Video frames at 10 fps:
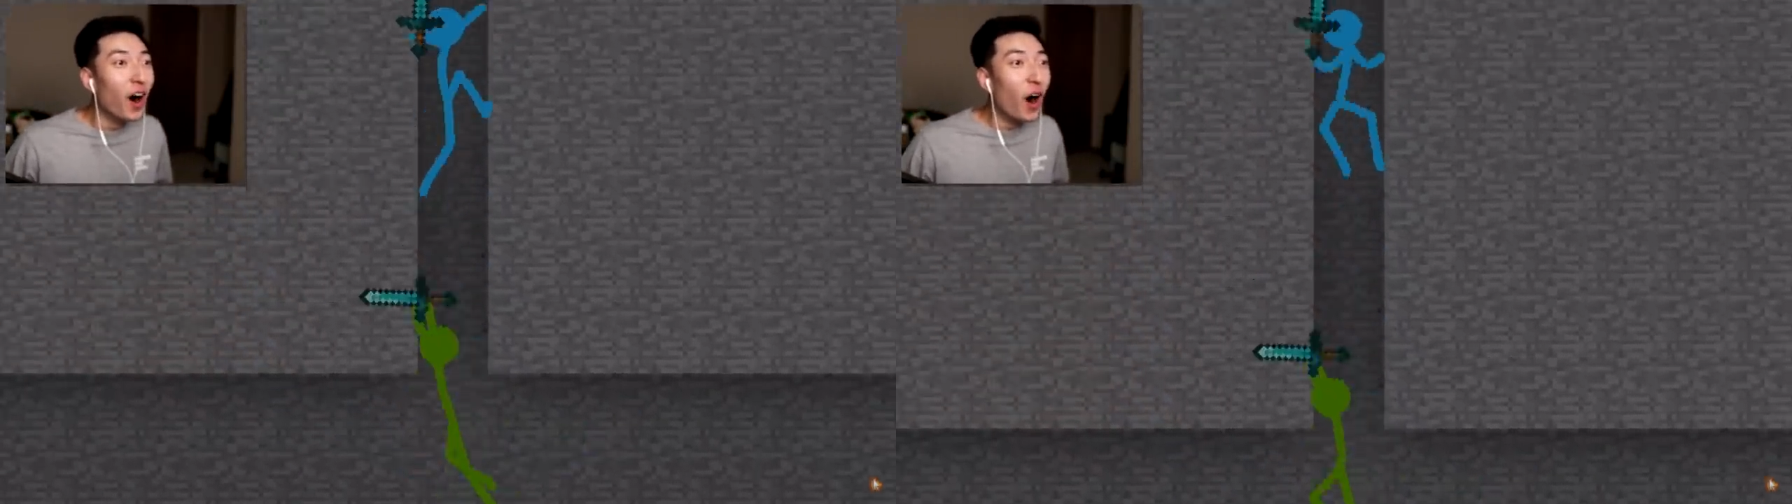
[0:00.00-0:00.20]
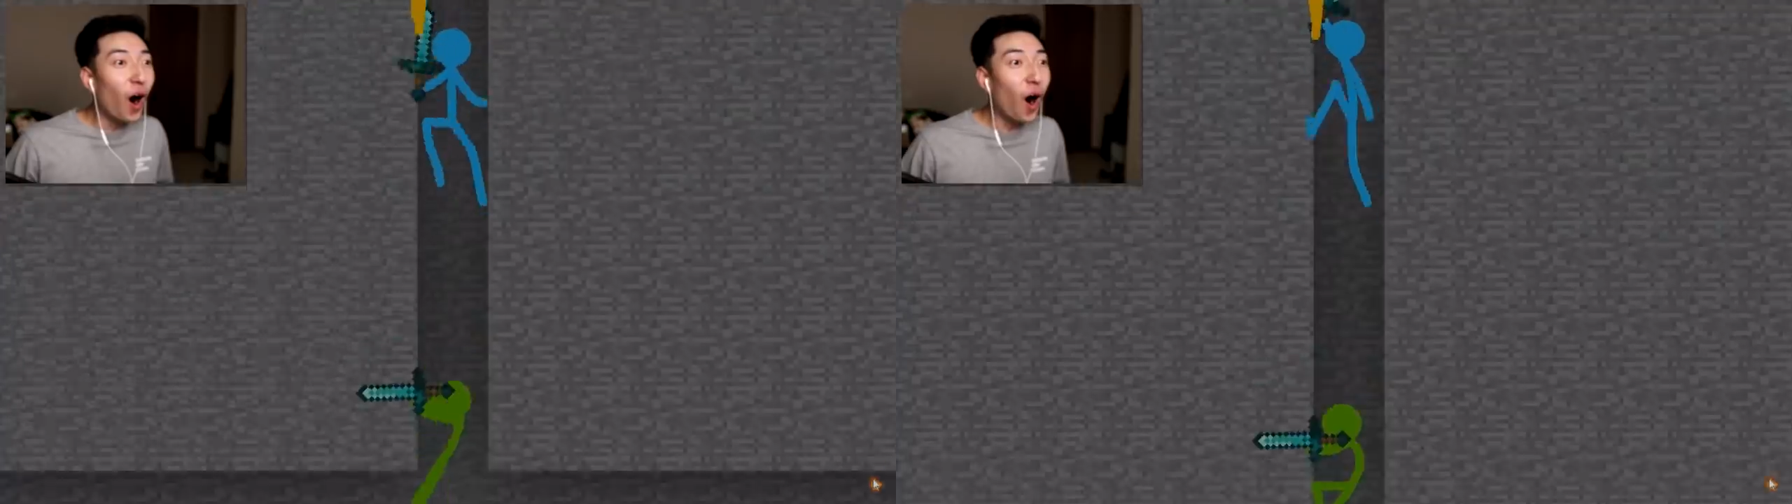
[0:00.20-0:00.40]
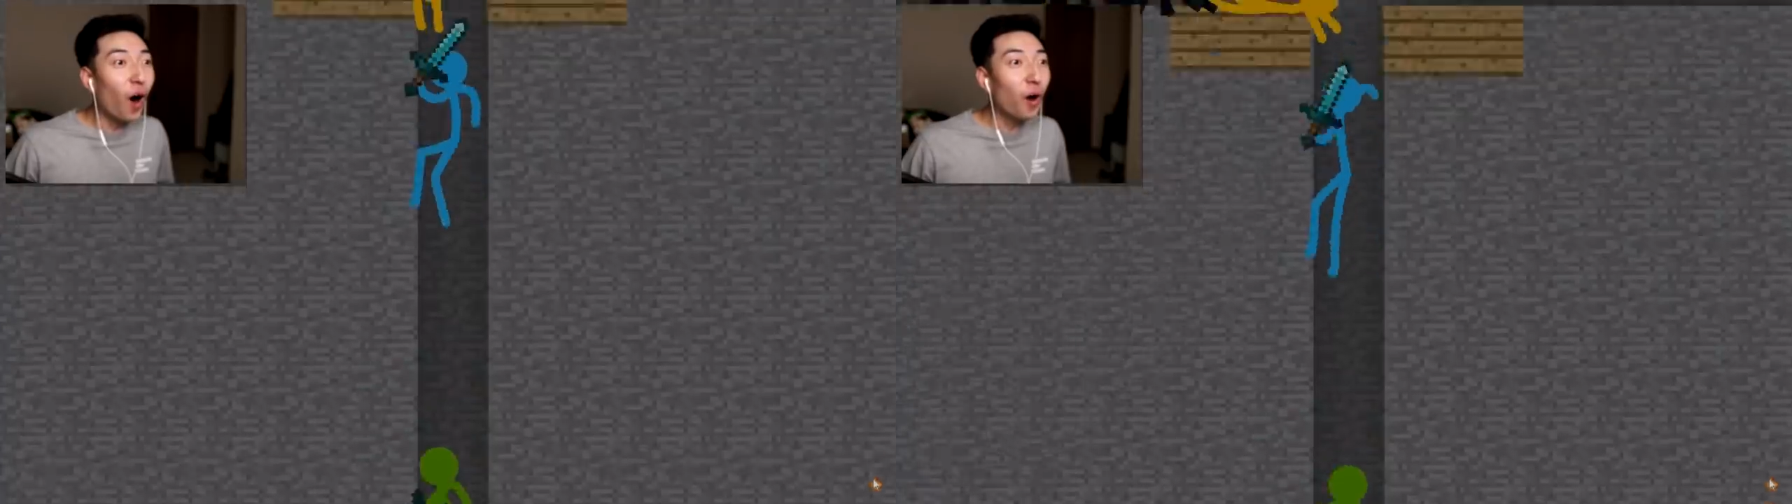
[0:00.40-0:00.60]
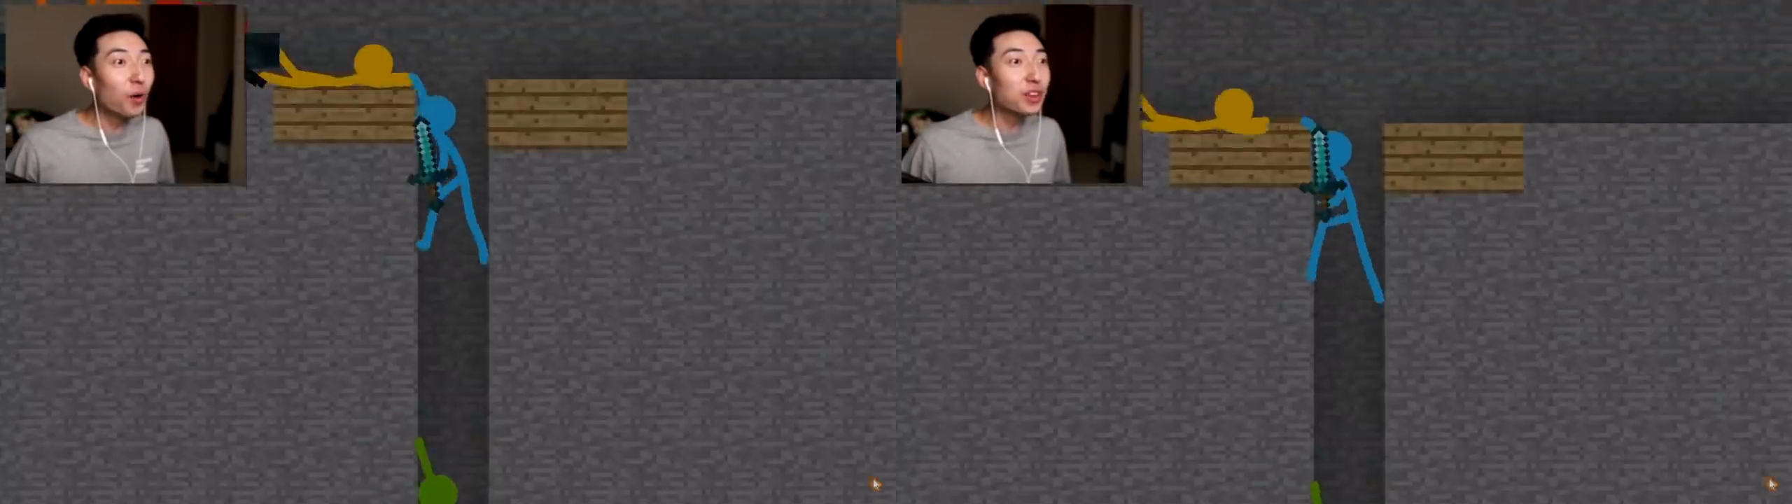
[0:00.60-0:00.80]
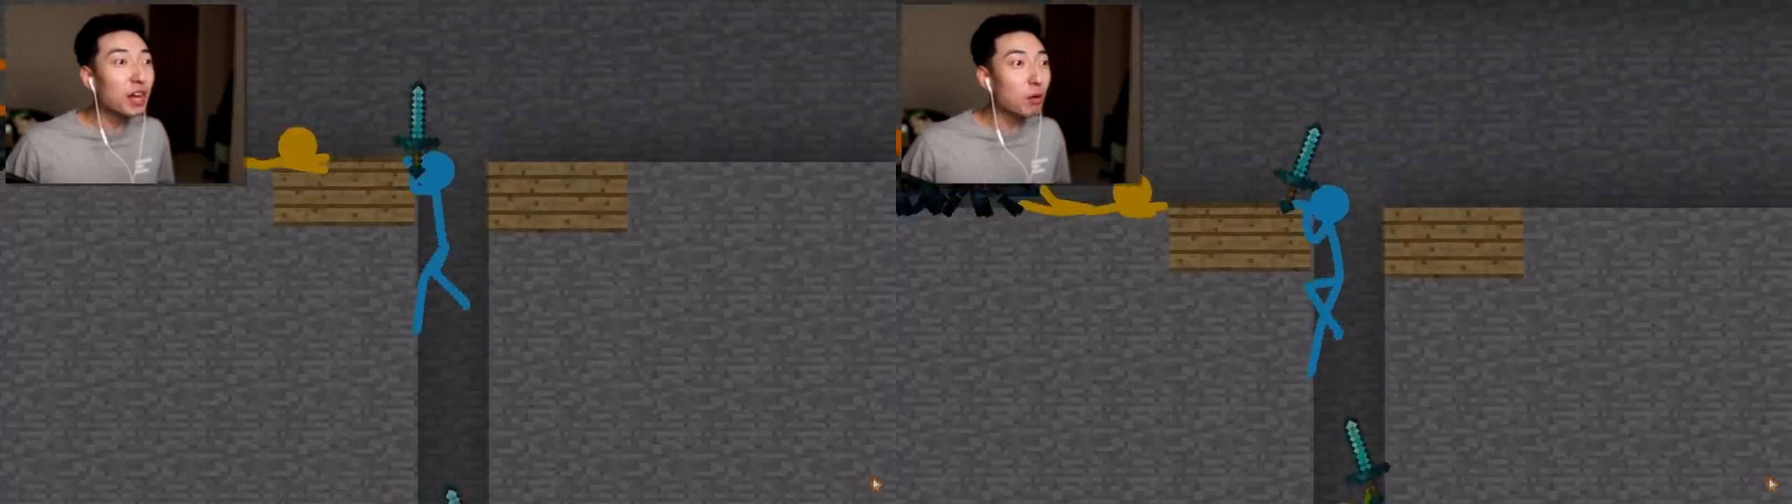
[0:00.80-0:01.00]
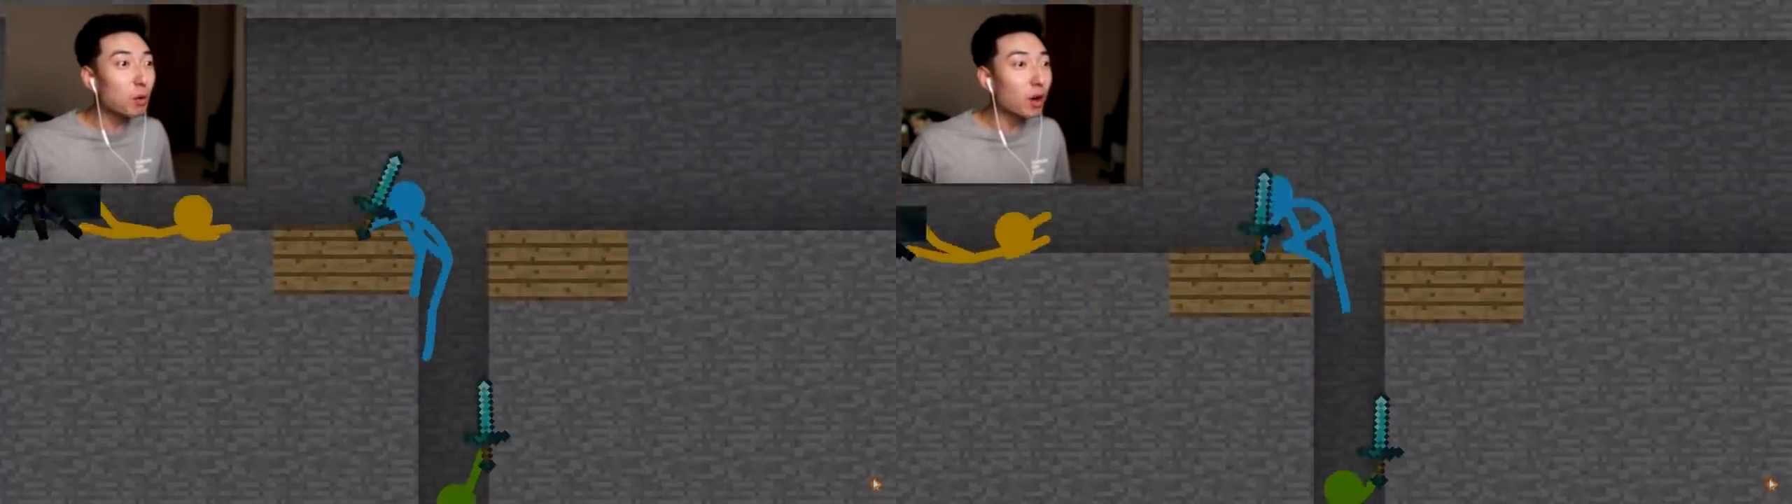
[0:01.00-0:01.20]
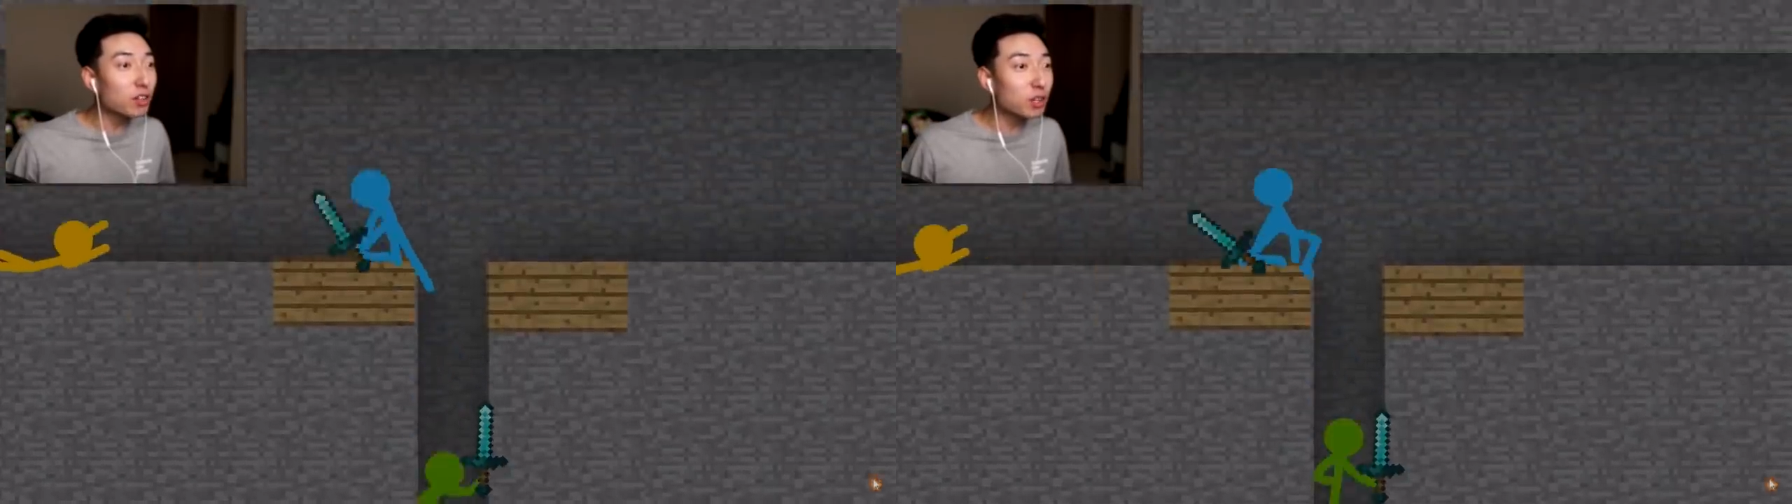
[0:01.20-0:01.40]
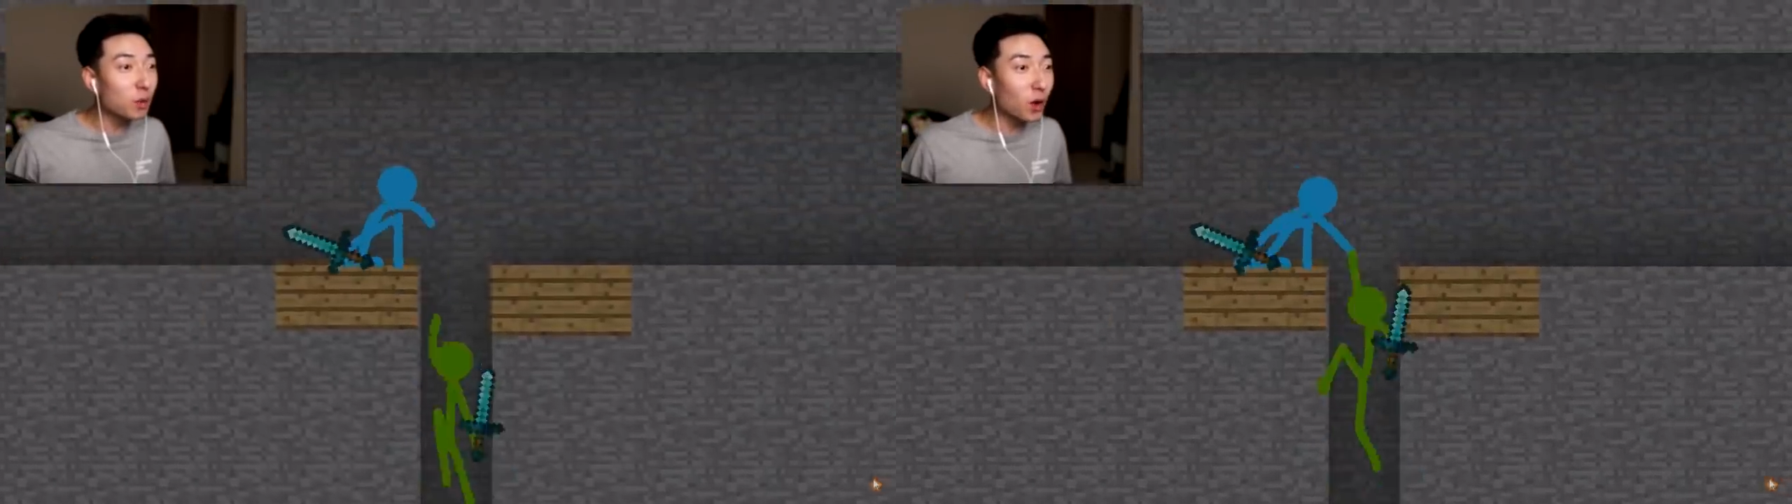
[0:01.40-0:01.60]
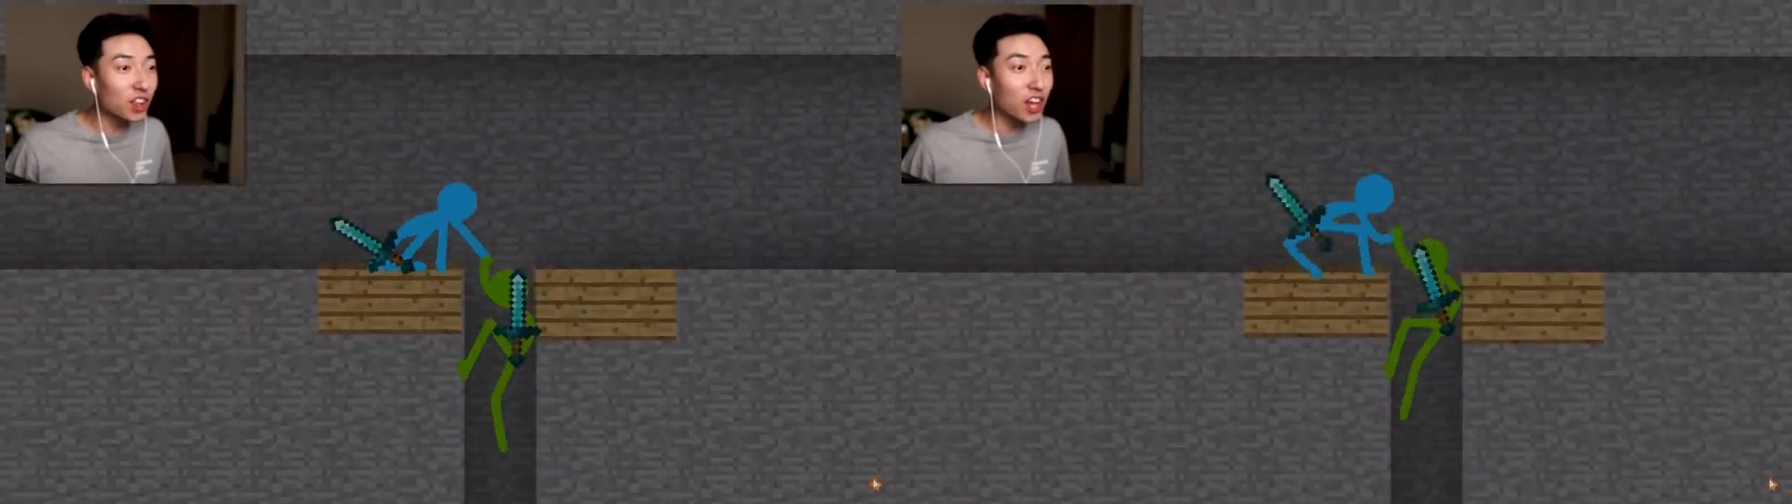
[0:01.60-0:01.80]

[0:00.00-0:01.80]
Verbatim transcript: Oh, they were wondering where